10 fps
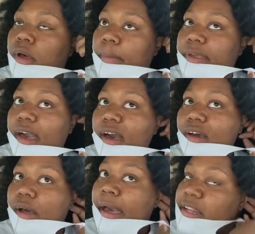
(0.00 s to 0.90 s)
but
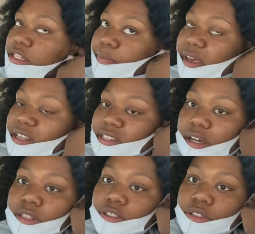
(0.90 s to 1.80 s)
y'all, I just passed
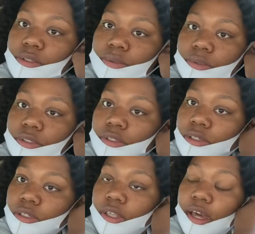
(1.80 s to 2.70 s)
Dollar General.
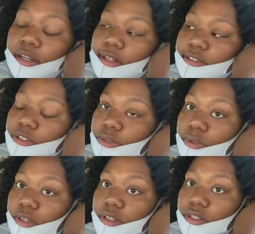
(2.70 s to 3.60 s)
Y'all, Dollar General
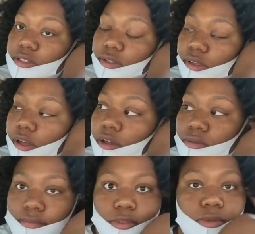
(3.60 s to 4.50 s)
is
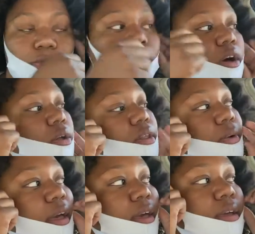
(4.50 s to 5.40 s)
on swole,
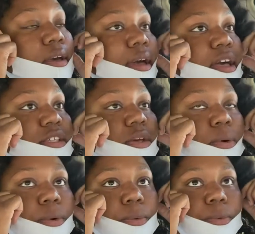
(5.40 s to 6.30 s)
okay?
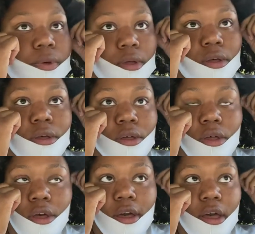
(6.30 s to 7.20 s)
So
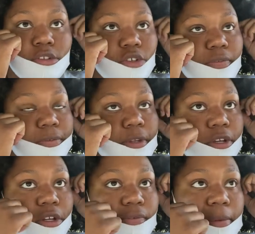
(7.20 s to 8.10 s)
I drove on down
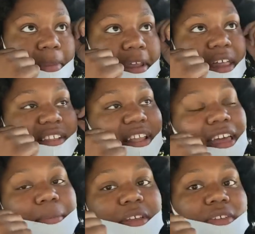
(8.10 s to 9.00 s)
here to Family Dollars, and I
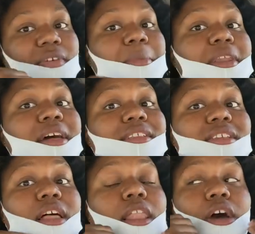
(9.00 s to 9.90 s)
had been to Family Dollars in
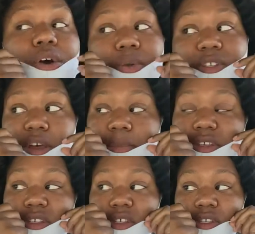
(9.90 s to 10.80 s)
a long time
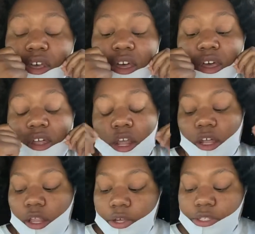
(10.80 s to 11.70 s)
because they
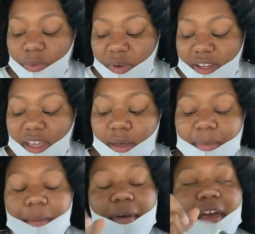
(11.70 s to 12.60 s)
closed the one down
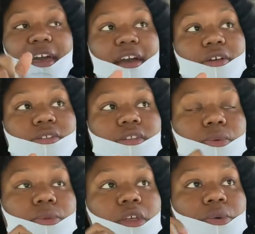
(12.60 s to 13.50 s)
by my house.
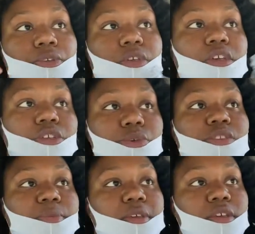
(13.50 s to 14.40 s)
It used
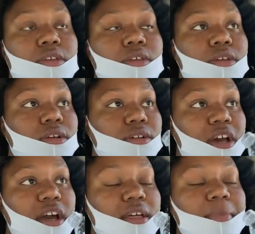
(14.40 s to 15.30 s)
to be
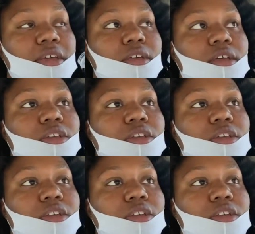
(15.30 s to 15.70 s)
Family